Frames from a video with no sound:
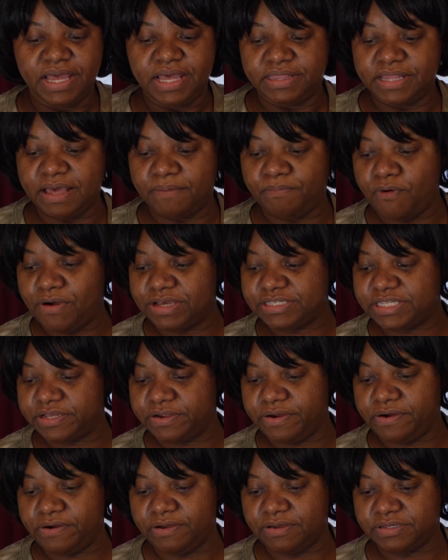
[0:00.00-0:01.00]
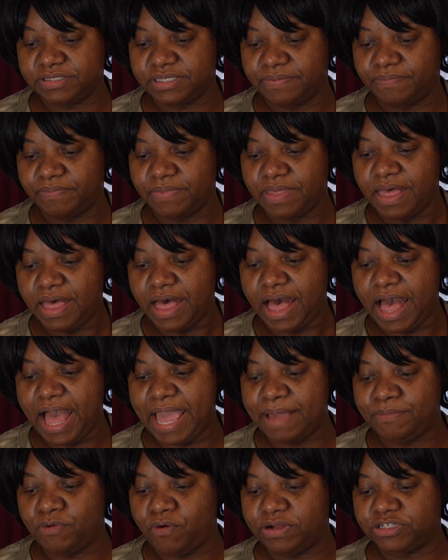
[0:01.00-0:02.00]
Now, boys and girls, I
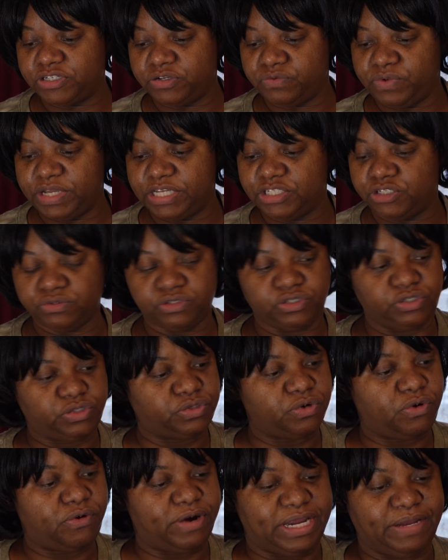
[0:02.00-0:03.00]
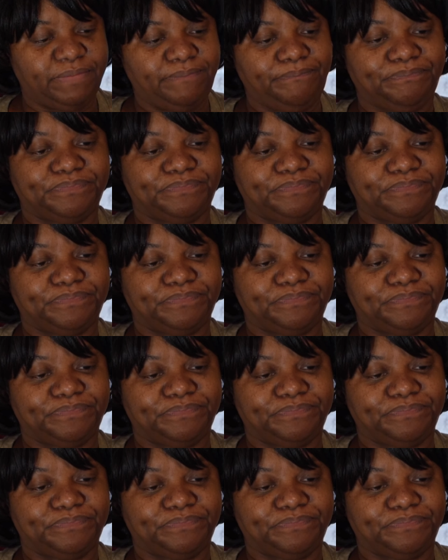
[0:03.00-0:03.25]
am going to read you a story